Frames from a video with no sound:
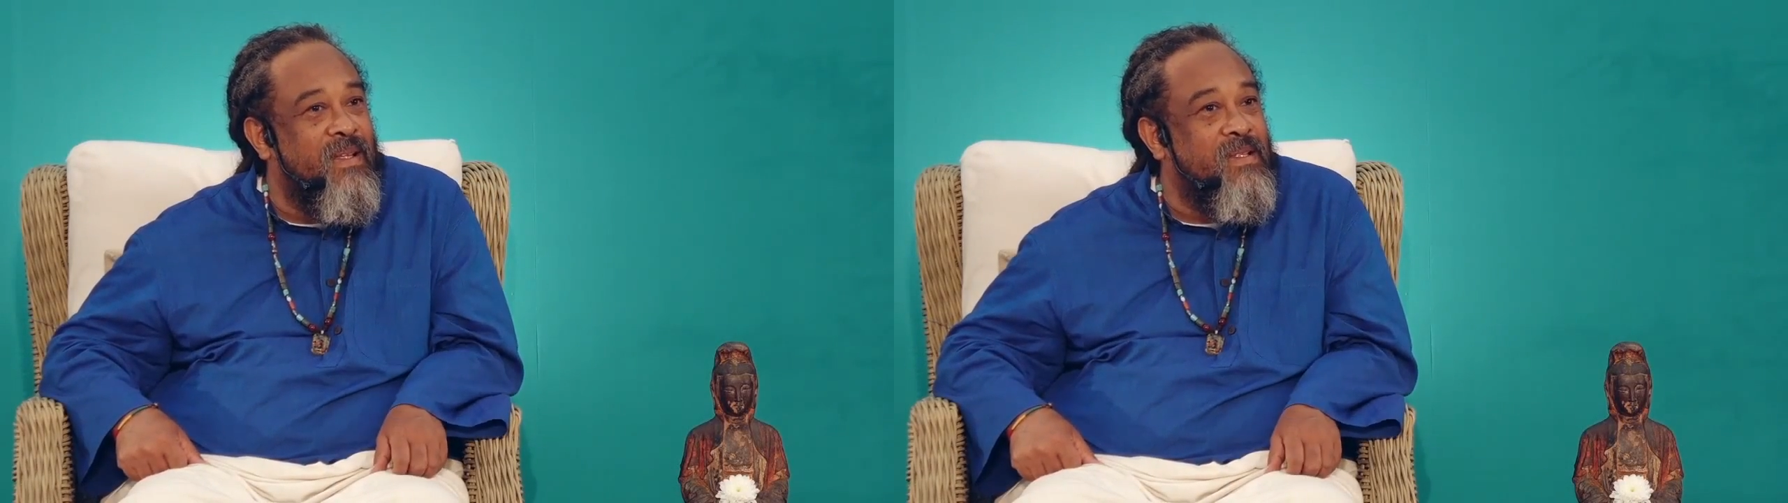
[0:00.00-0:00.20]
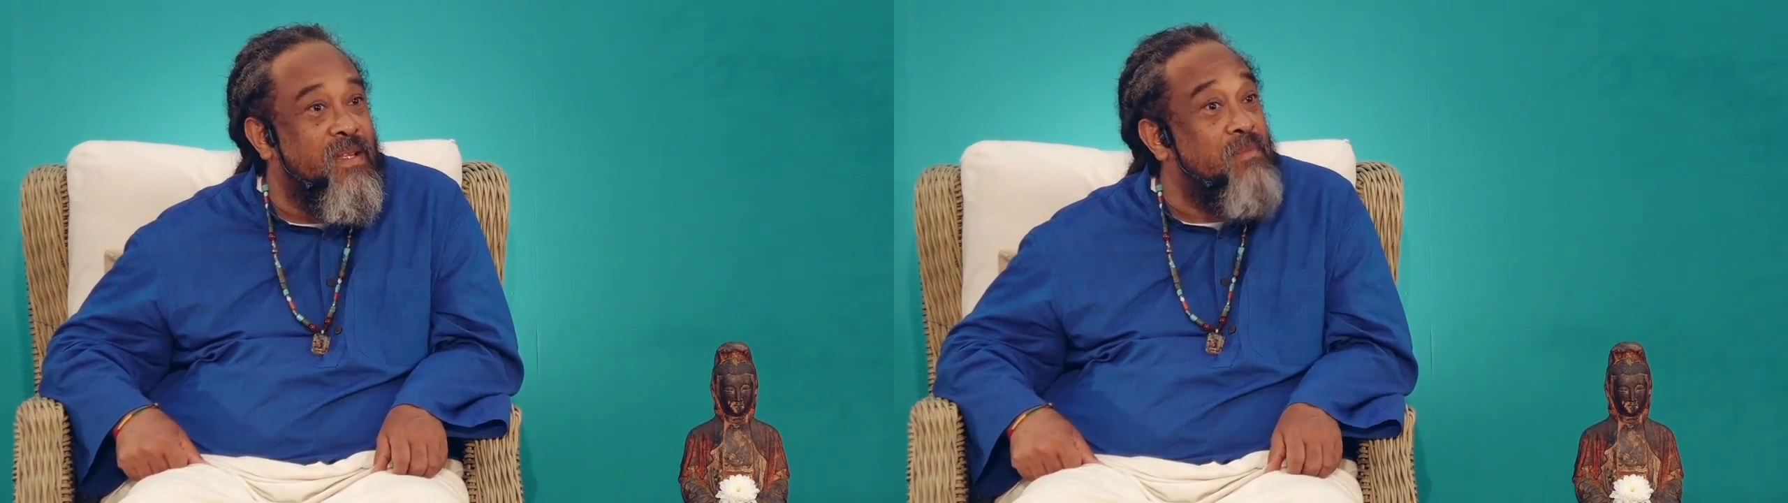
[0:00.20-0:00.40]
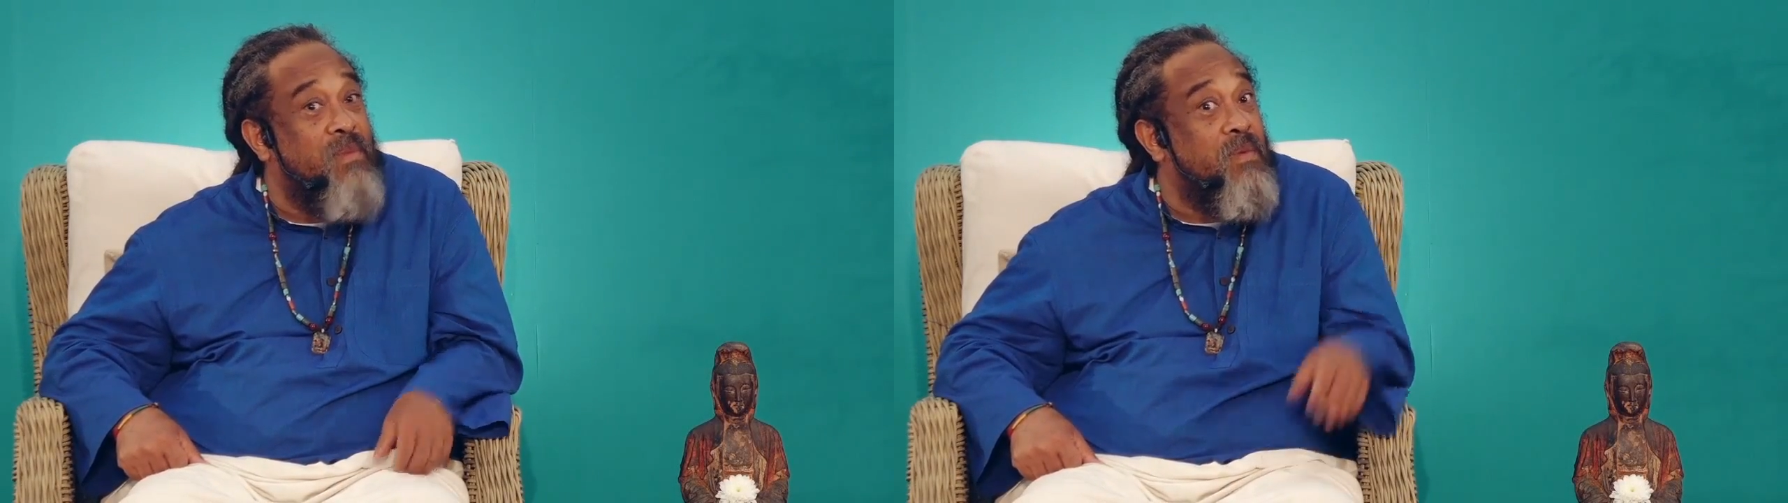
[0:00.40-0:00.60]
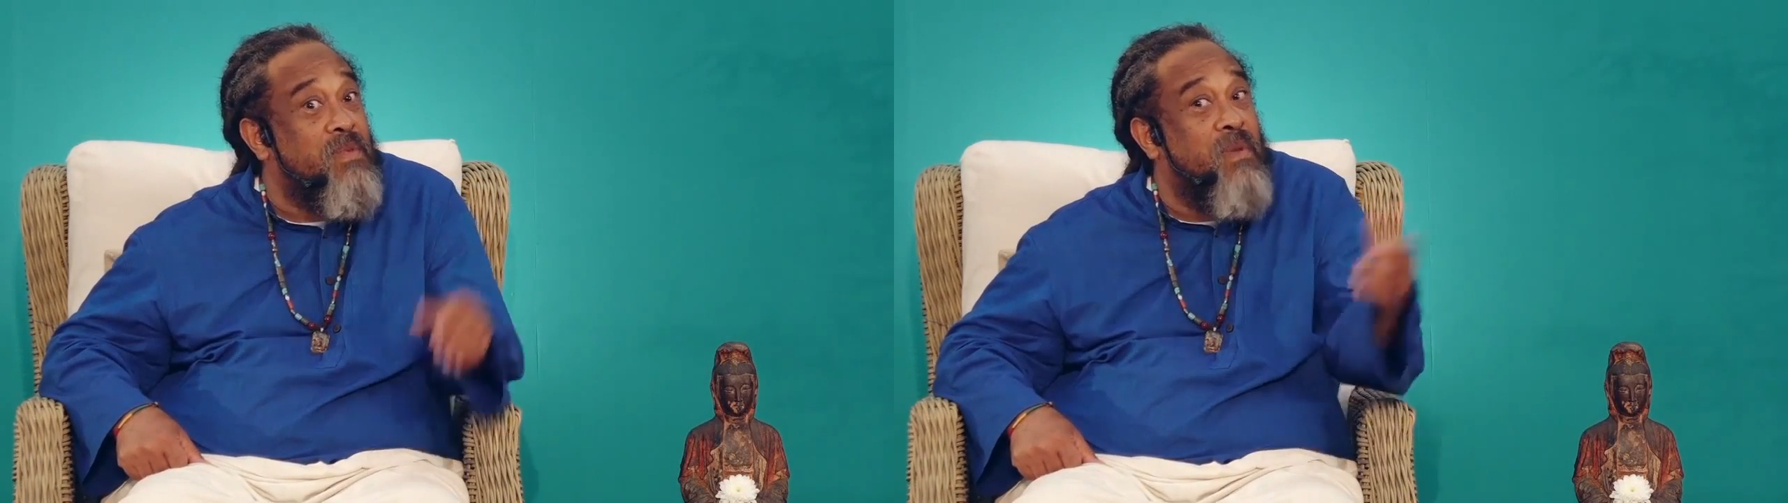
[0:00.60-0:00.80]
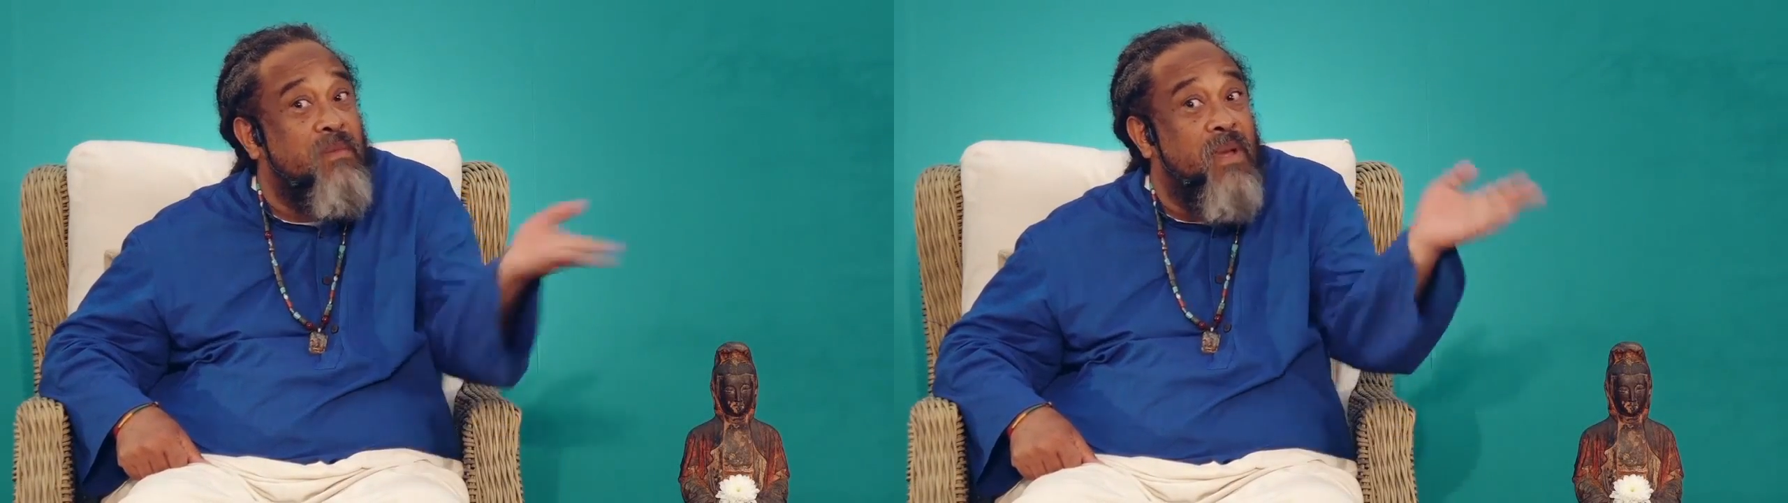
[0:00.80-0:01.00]
Say, maybe
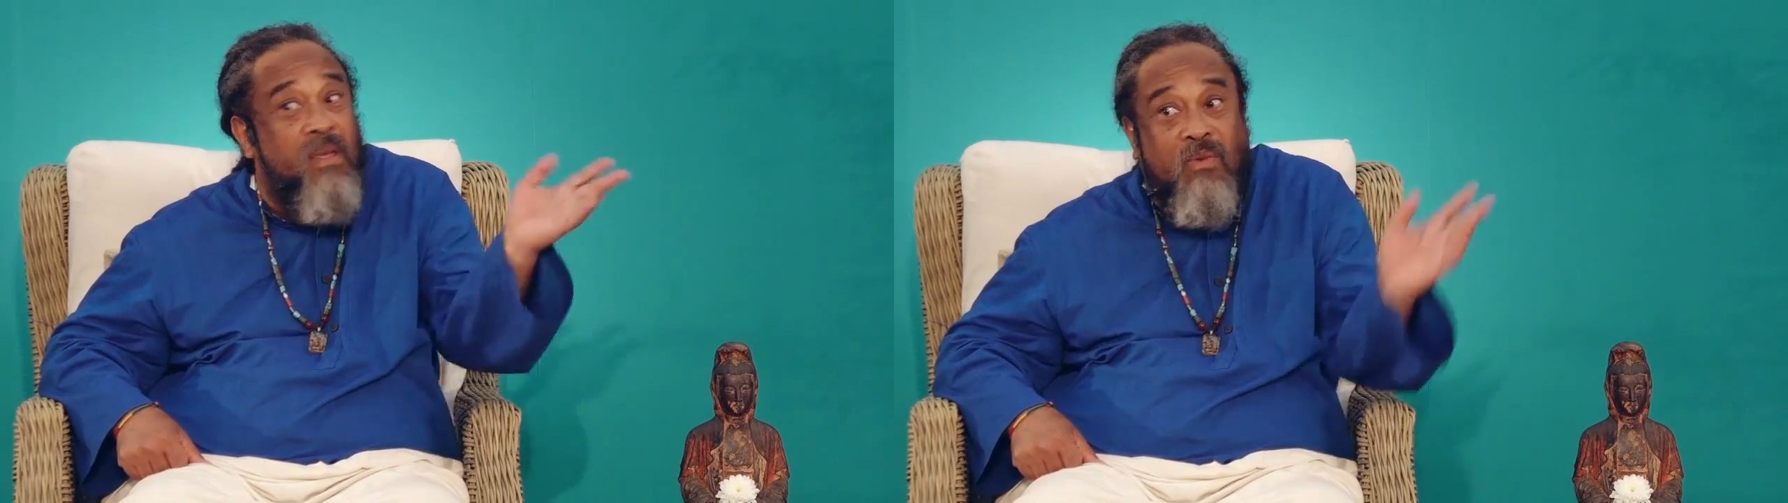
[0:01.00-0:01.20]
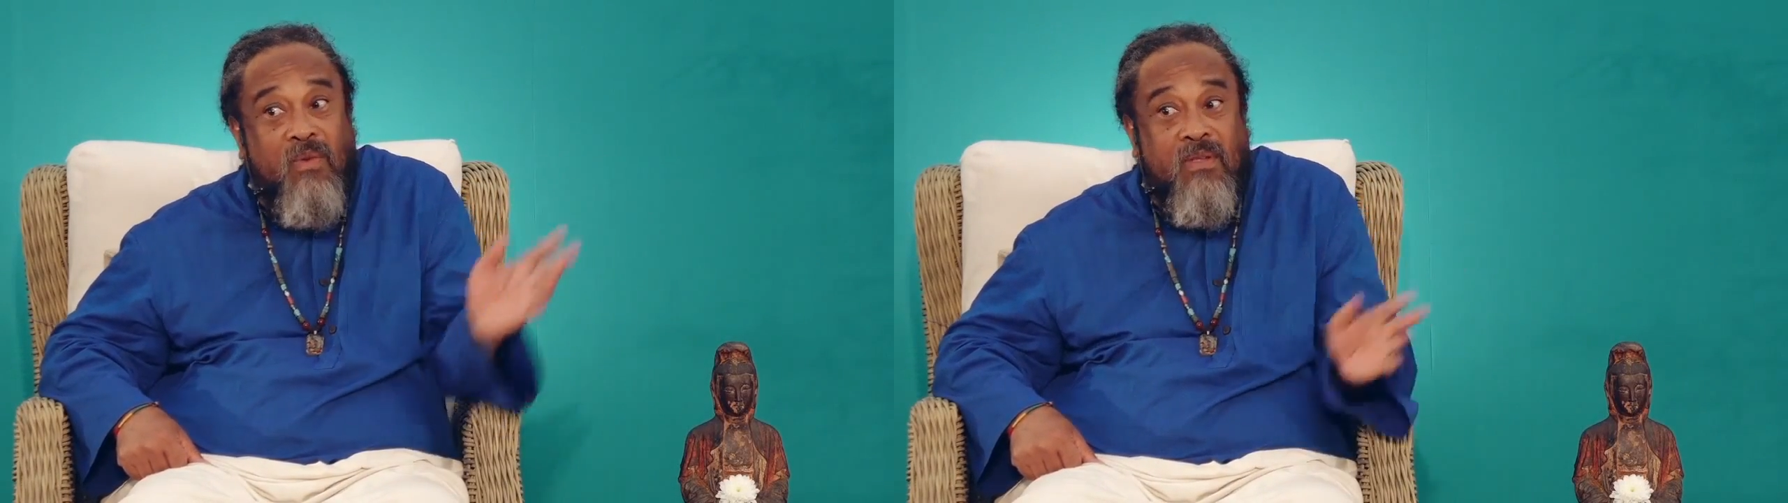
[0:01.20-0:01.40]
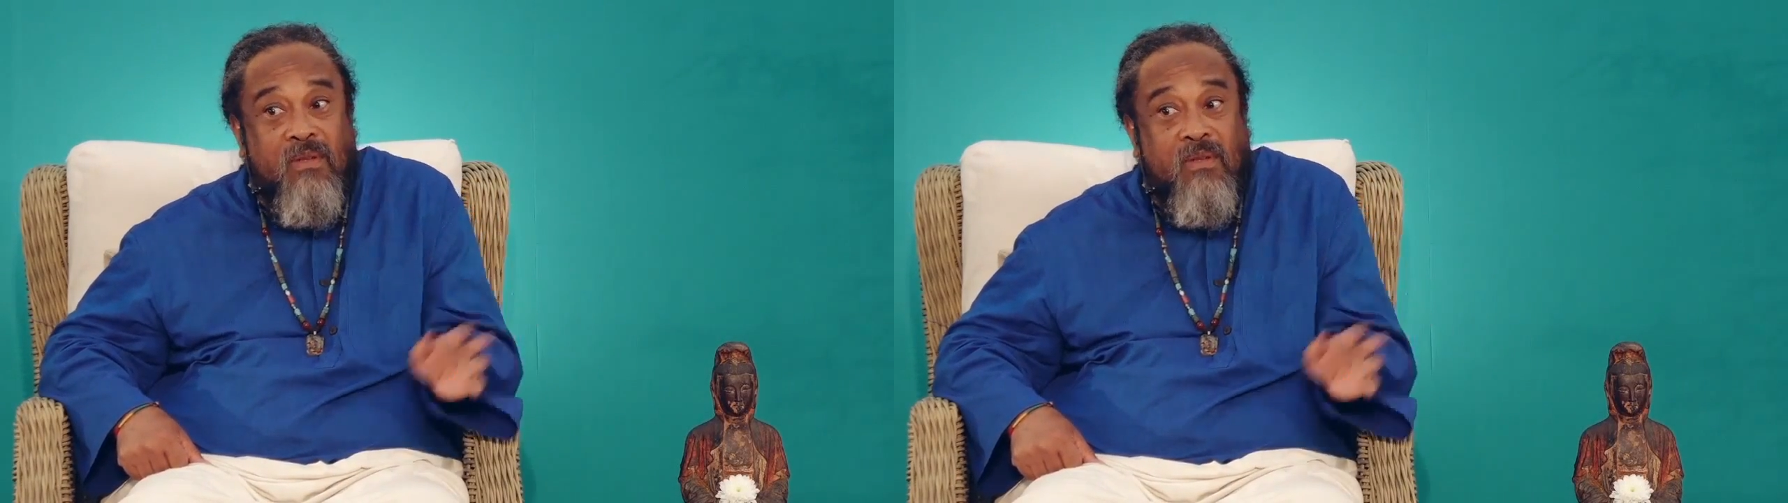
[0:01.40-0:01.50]
it's my mind who wants